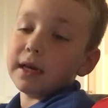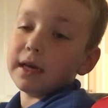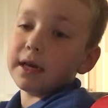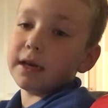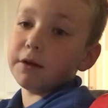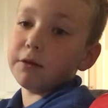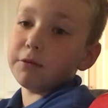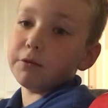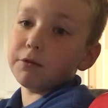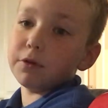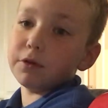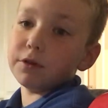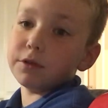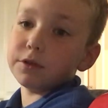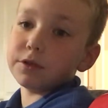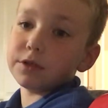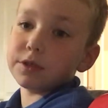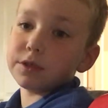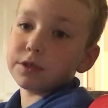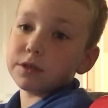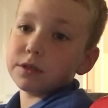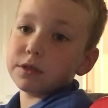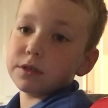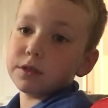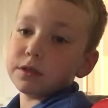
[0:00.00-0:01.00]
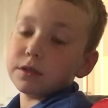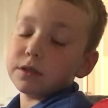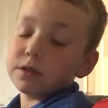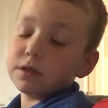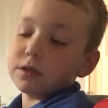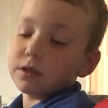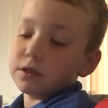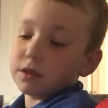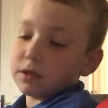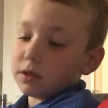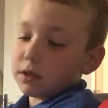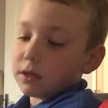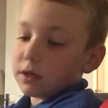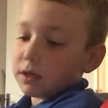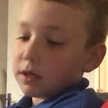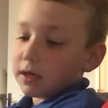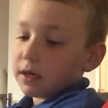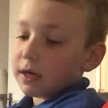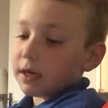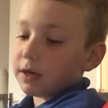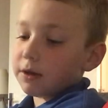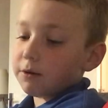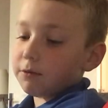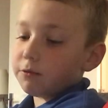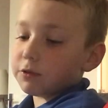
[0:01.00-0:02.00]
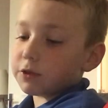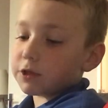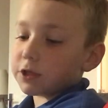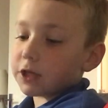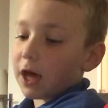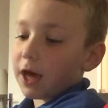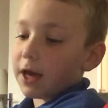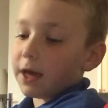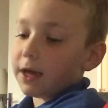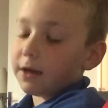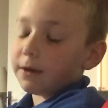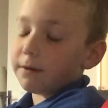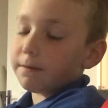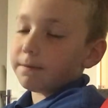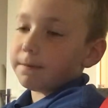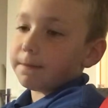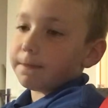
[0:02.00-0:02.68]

it was like,